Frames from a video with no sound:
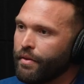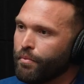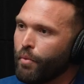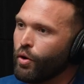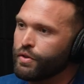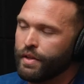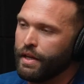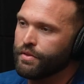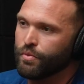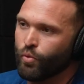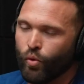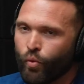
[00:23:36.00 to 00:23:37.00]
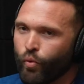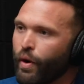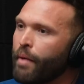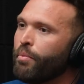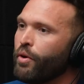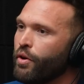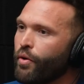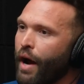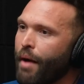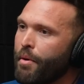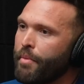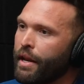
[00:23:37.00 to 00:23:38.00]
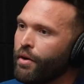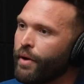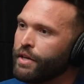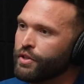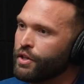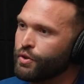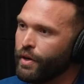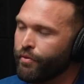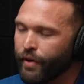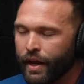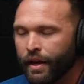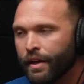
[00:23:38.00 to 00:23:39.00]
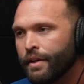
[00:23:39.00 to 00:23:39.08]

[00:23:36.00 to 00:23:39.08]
most things will rip when you grab them anyways on a street fight.